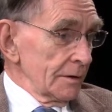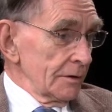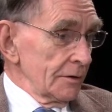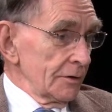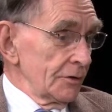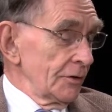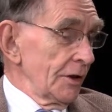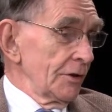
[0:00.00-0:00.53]

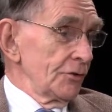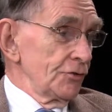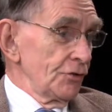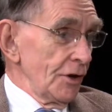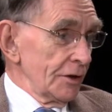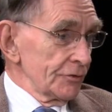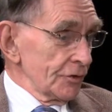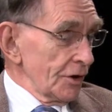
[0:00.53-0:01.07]
another
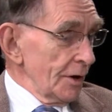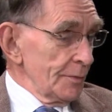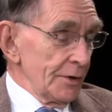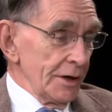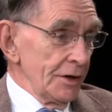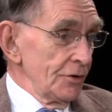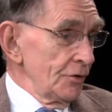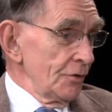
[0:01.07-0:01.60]
shot's
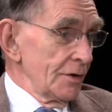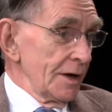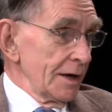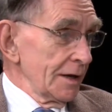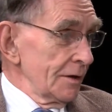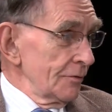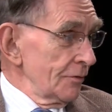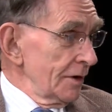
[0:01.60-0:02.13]
coming in, you got
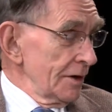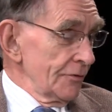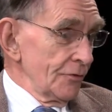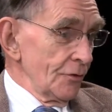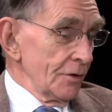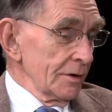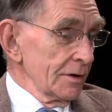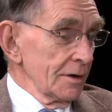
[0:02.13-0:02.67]
to get ready
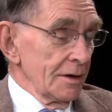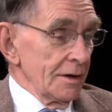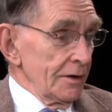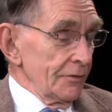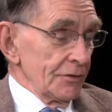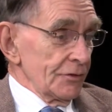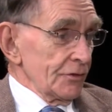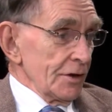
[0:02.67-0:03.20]
for it
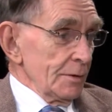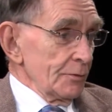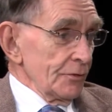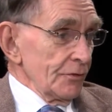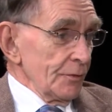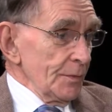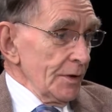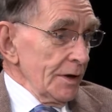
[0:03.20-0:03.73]
if it's coming
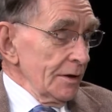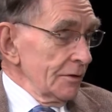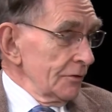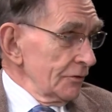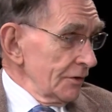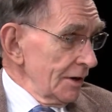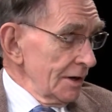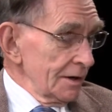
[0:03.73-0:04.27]
from the
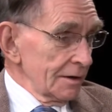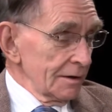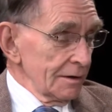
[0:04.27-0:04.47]
other side.